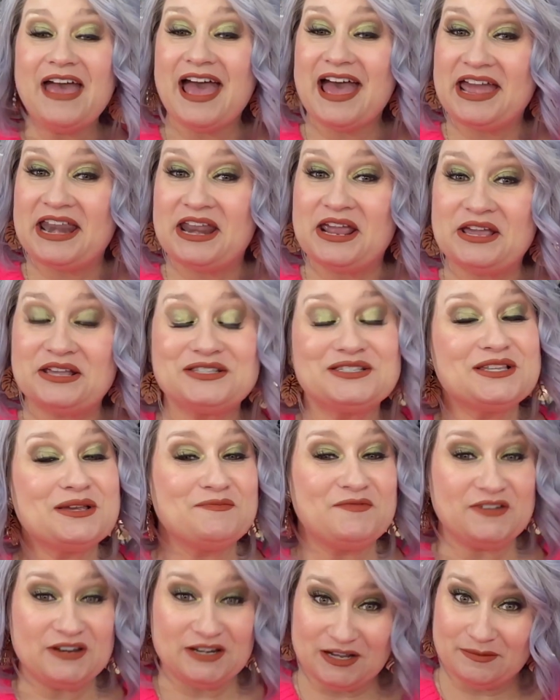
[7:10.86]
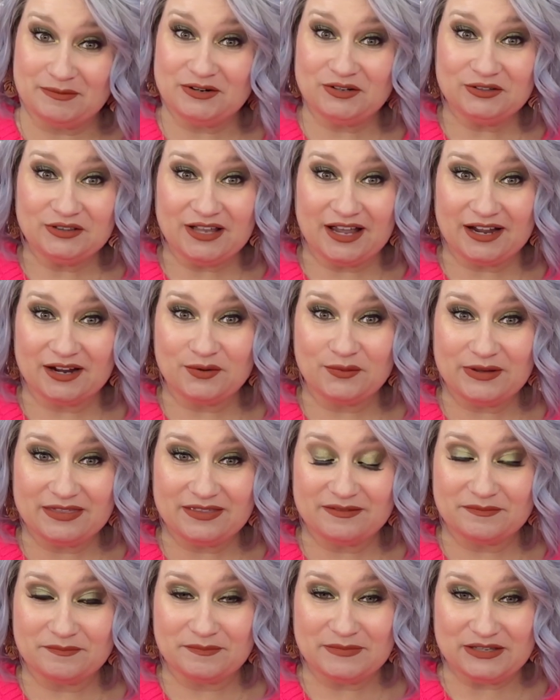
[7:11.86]
had some phenomenal luck
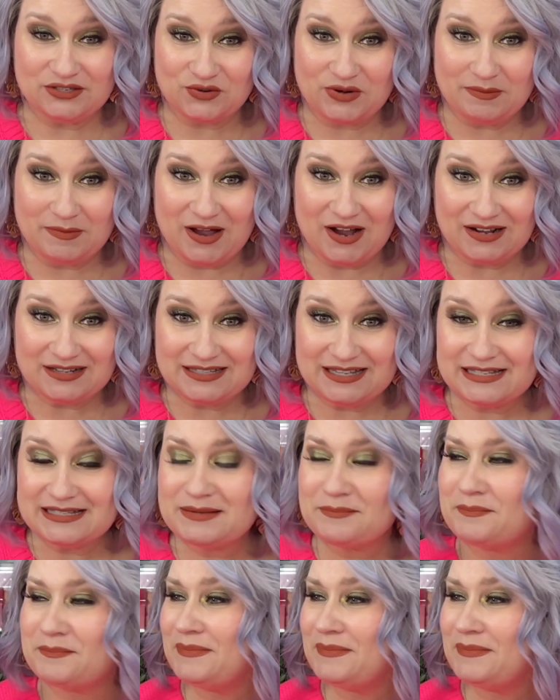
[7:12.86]
with mystery boxes,